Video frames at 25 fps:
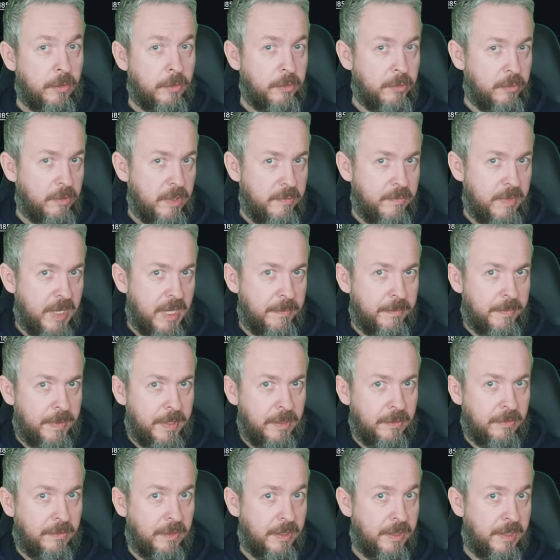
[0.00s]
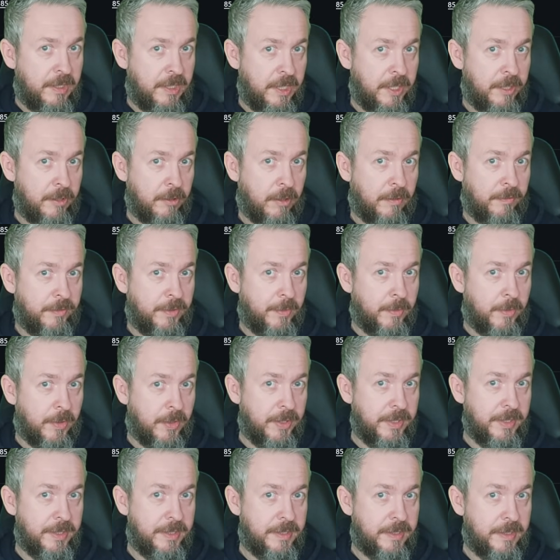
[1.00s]
Do you remember the year of the
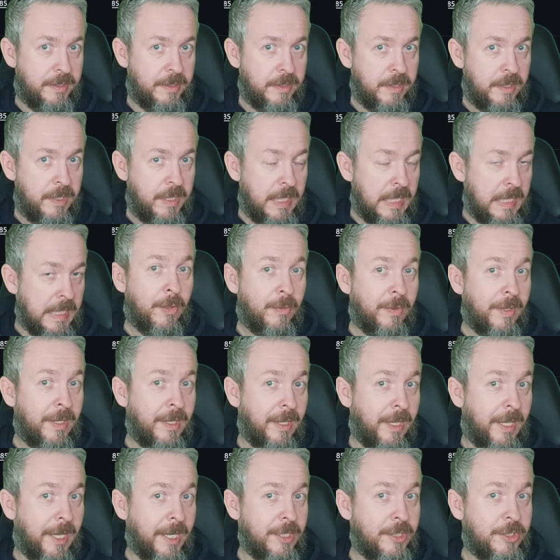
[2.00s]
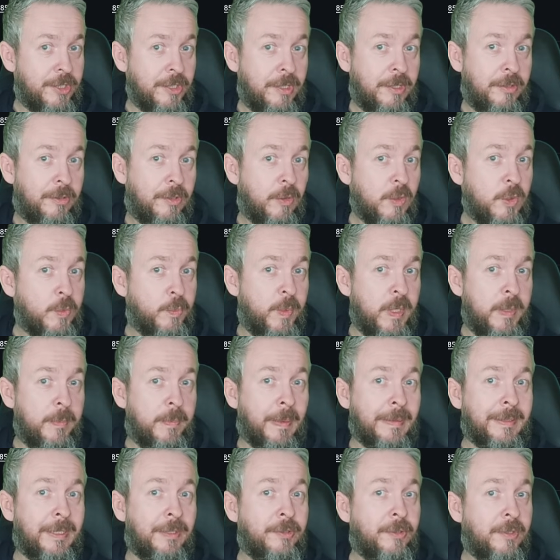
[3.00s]
voice? Well, actually, those
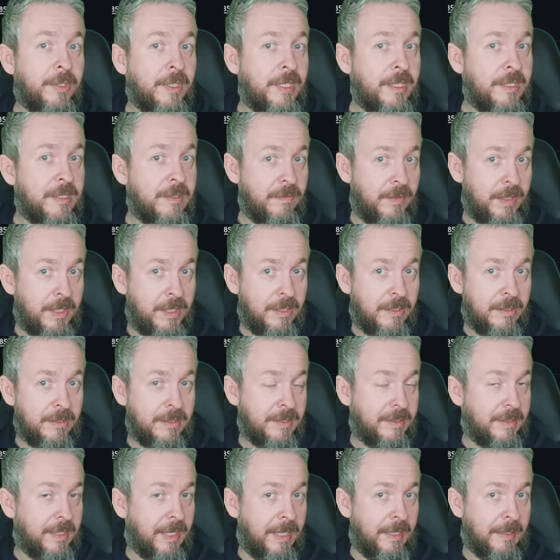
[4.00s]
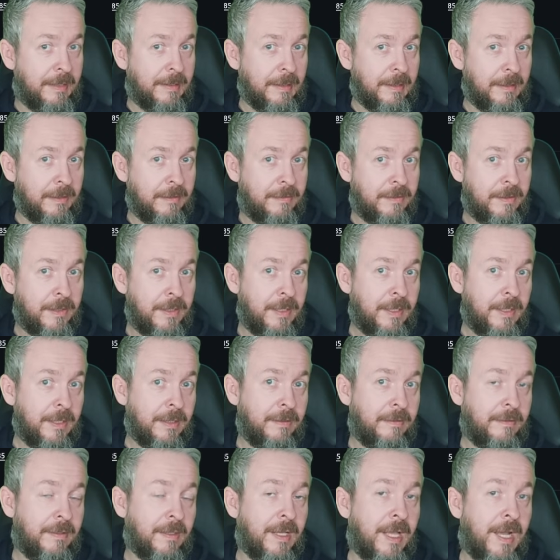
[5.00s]
people that released videos titled
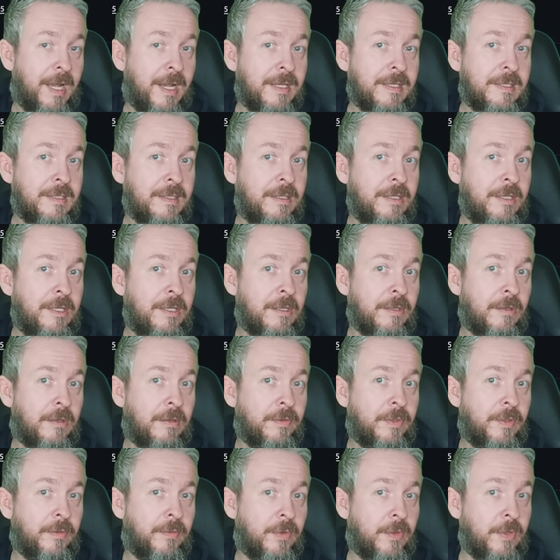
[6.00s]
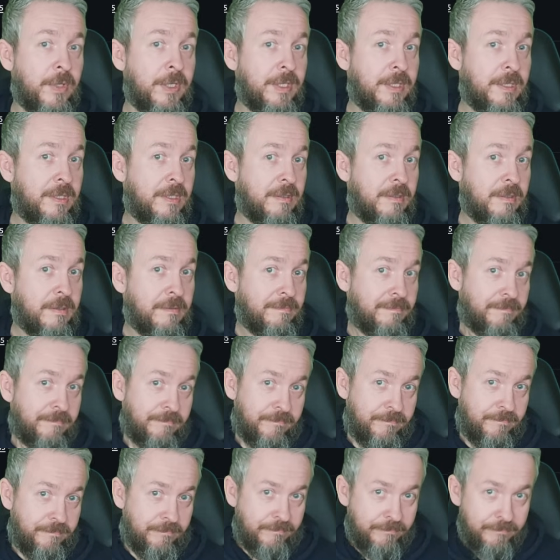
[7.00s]
The Last Year of the Voice
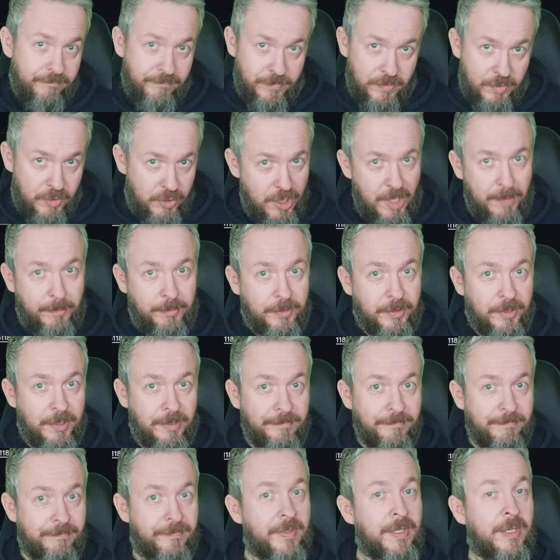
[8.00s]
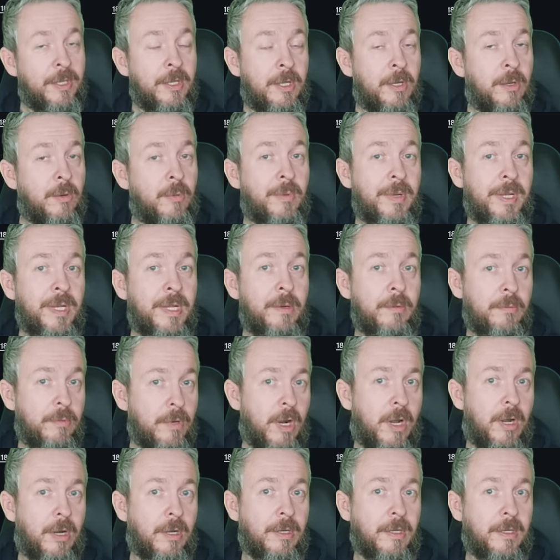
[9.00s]
Chapter were
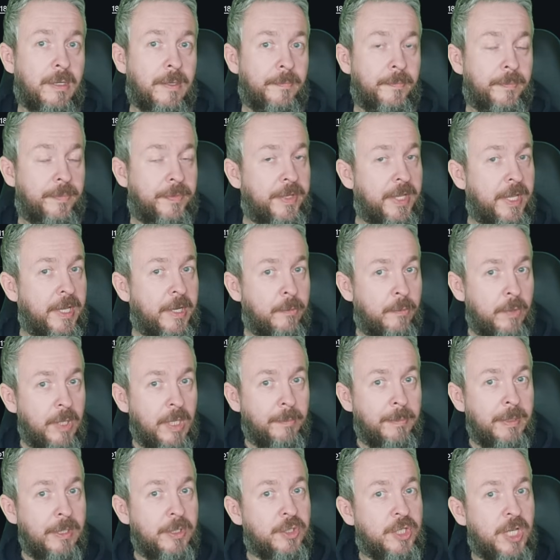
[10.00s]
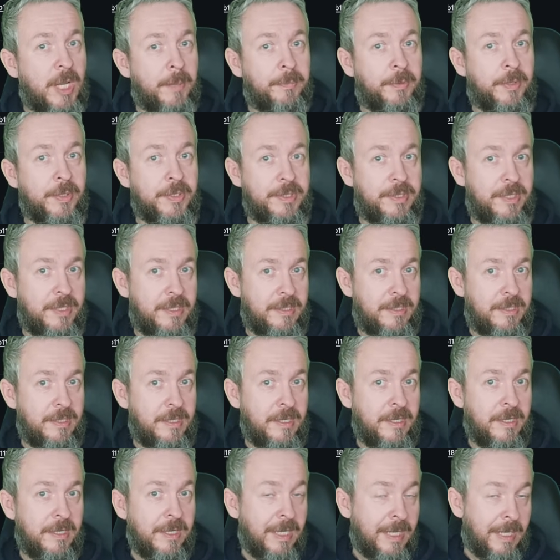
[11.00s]
wrong. There will be chapters this
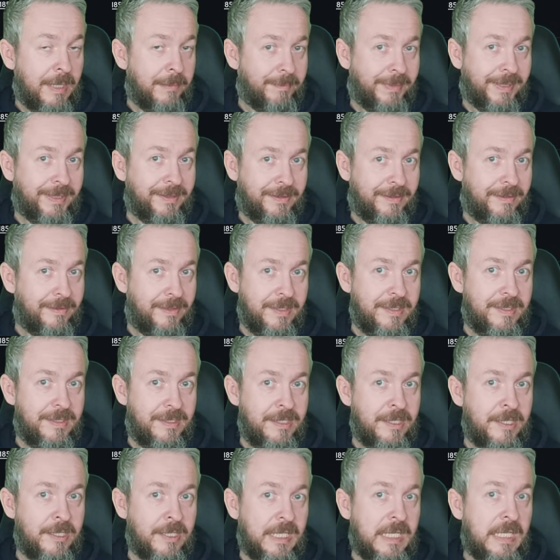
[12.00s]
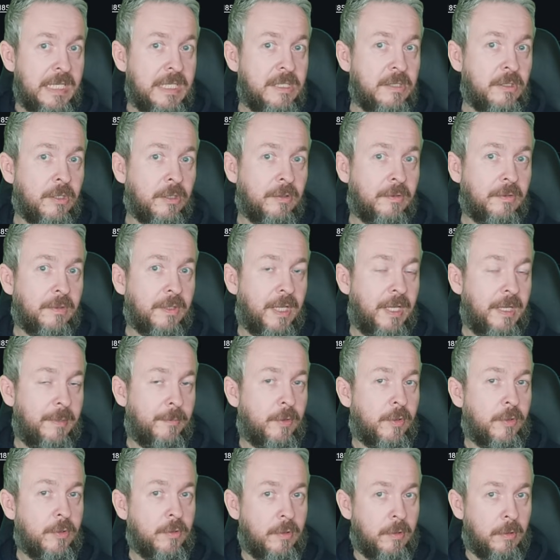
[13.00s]
year, but this year is not
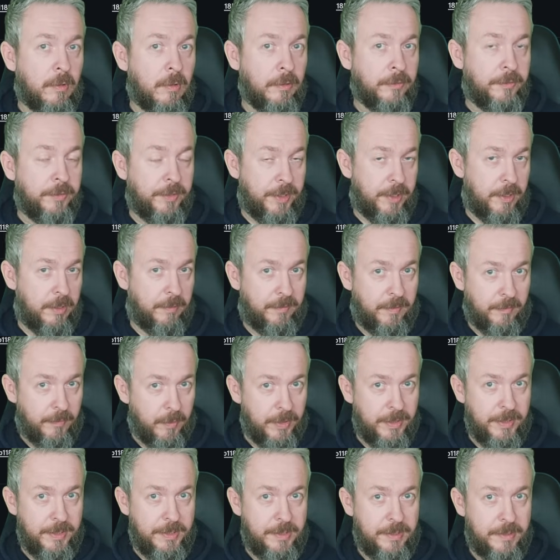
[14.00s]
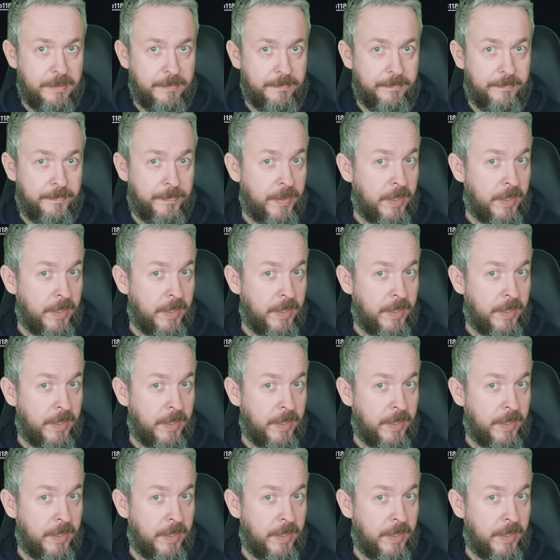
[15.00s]
anymore called Year of the Voice.